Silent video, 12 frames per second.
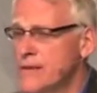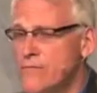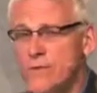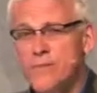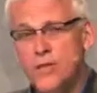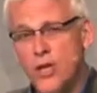
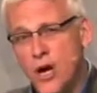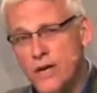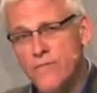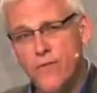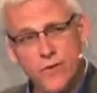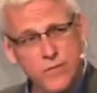from the law
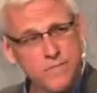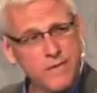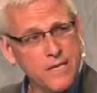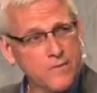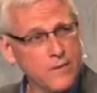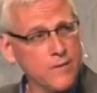enforcement
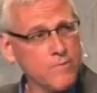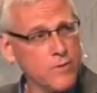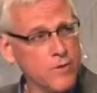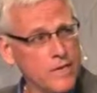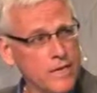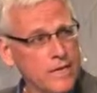in the
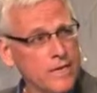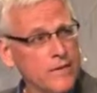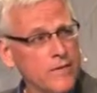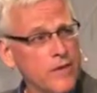community